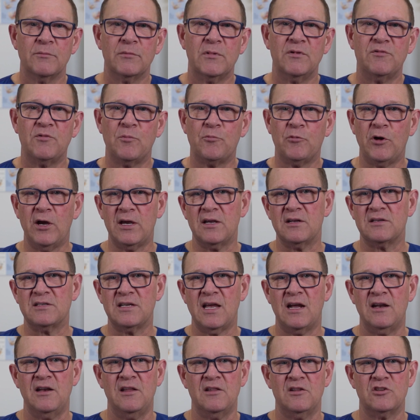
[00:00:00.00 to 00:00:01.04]
But if you break it
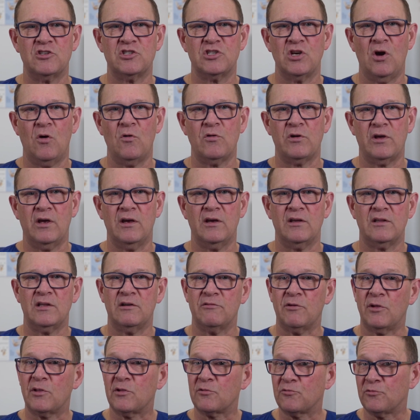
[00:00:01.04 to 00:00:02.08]
down in the shoulder,
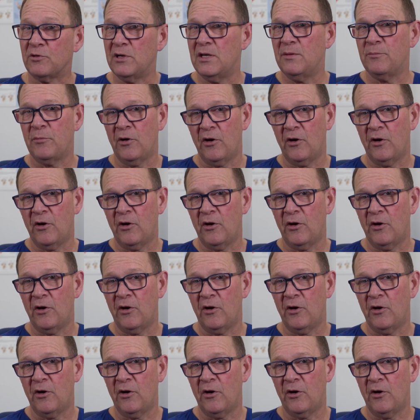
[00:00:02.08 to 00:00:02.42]
there are 3